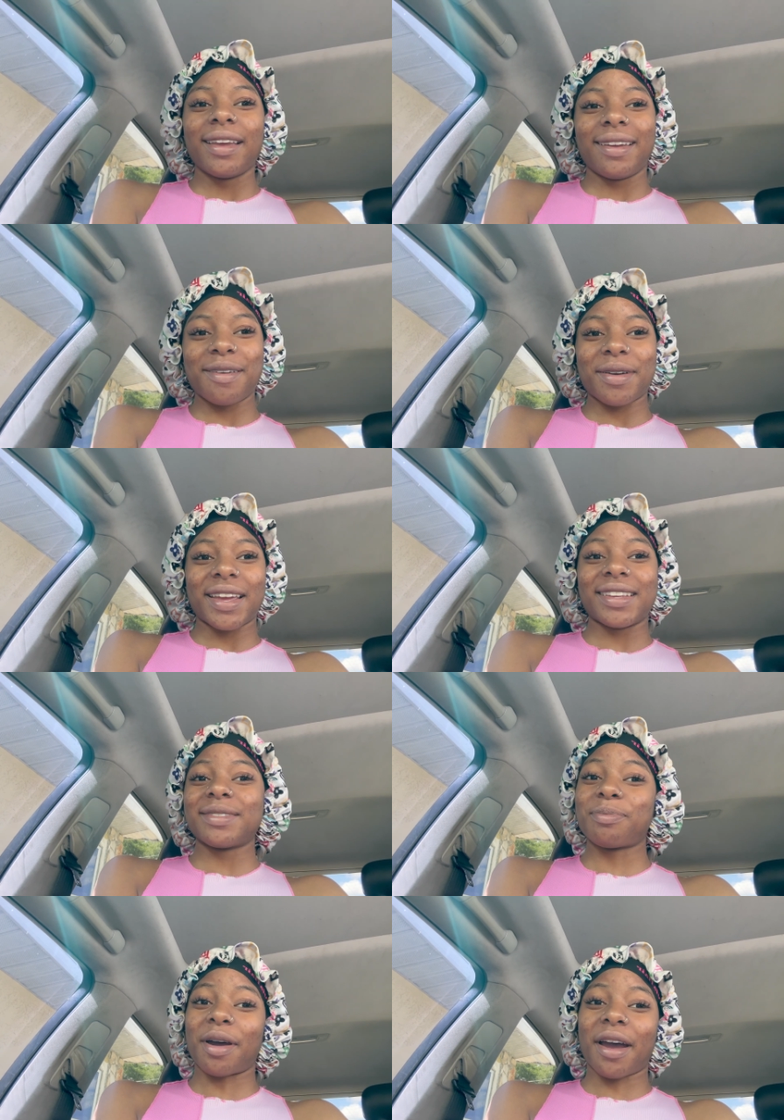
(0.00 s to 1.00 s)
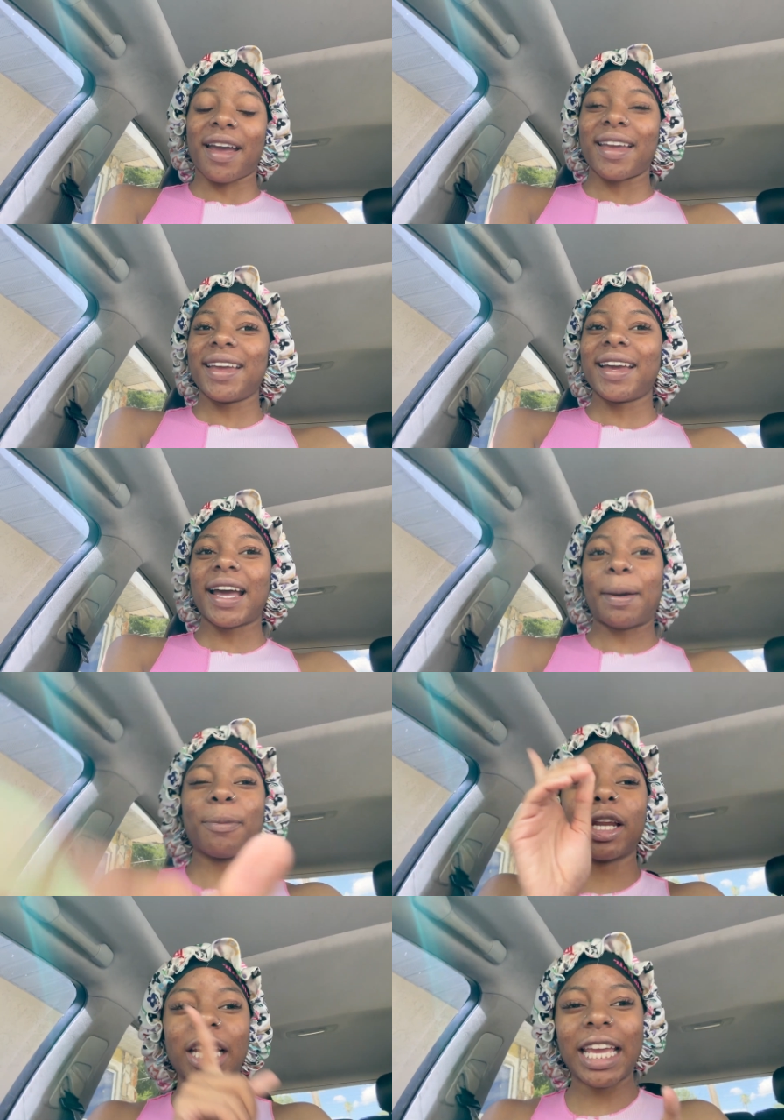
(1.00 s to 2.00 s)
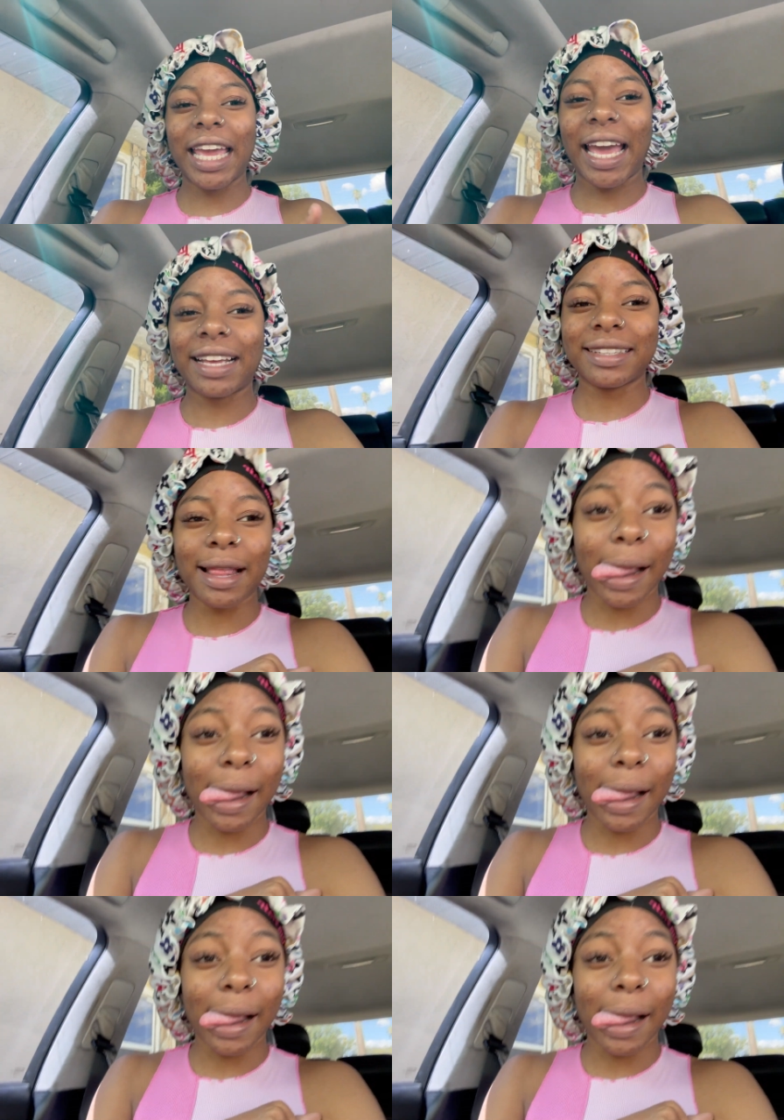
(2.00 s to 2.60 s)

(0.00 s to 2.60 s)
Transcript: Anyways, bye. I'm gonna get gas.